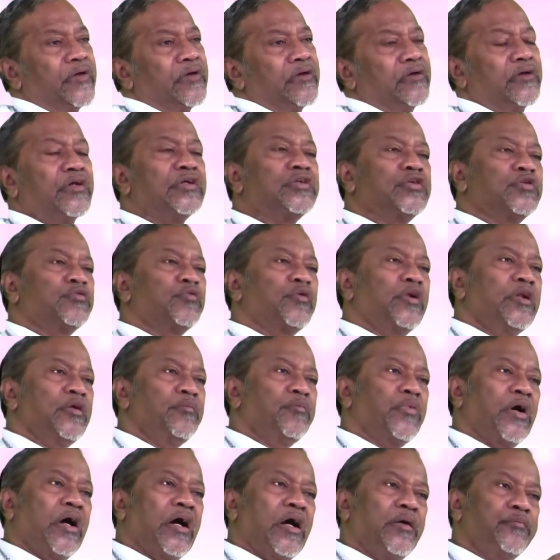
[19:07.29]
Ritually,
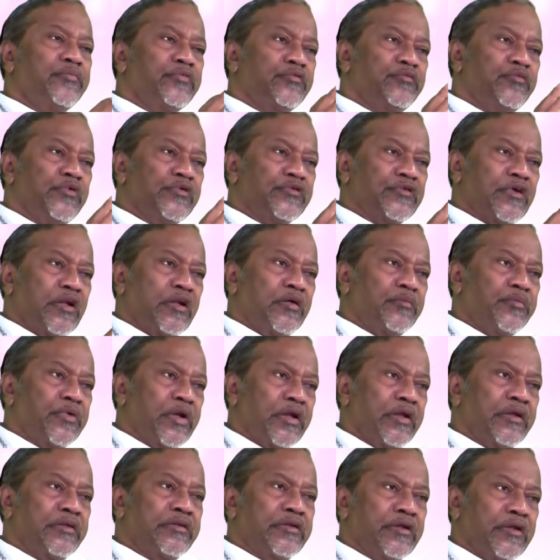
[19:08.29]
perhaps we
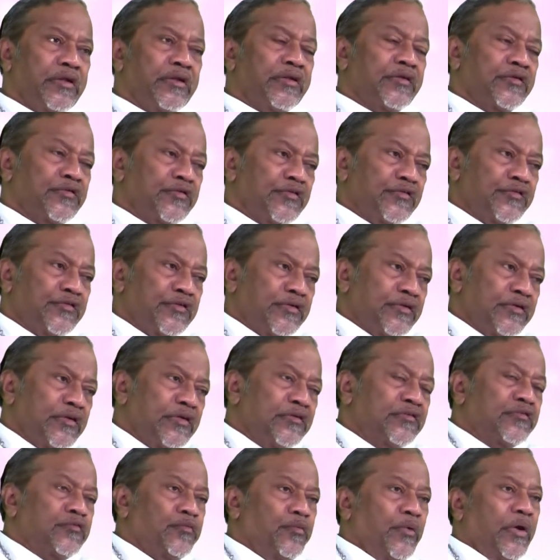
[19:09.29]
celebrate the liturgies in
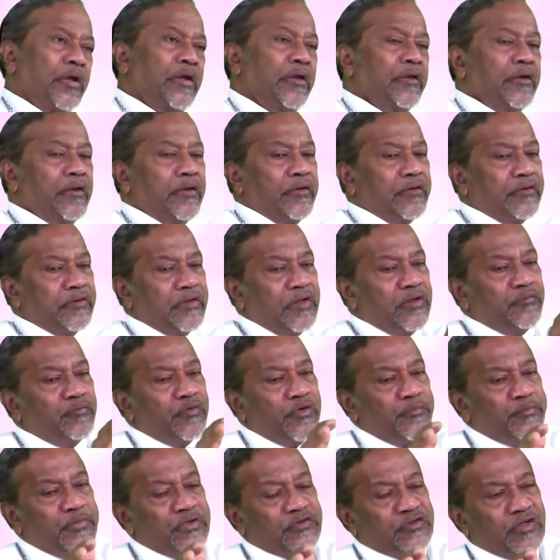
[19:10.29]
this way; they
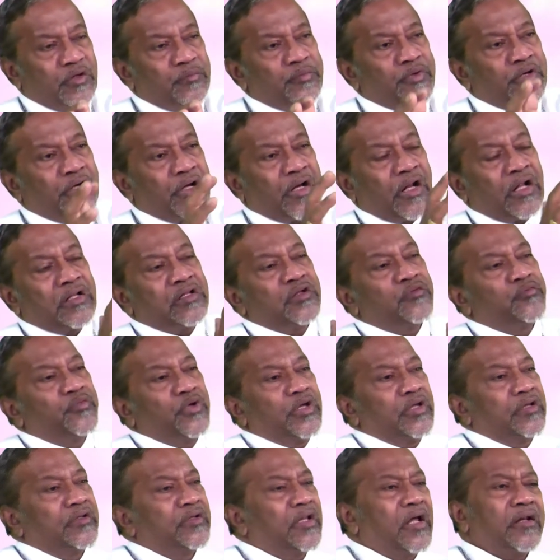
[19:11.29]
will be celebrated another
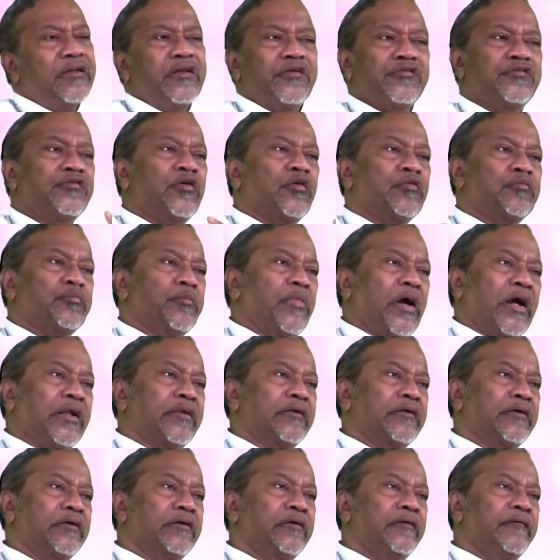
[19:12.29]
way. That does not
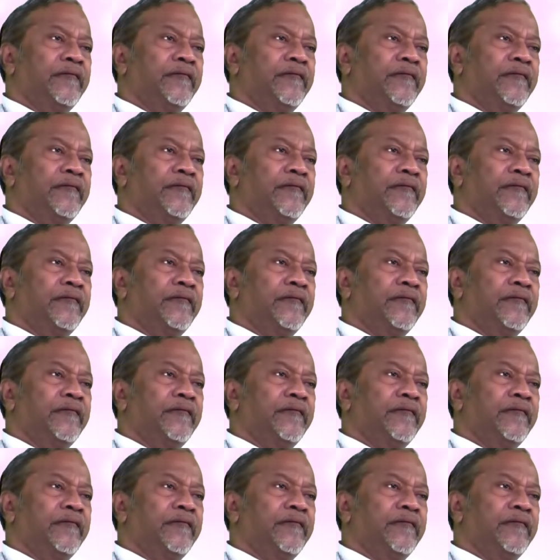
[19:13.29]
matter.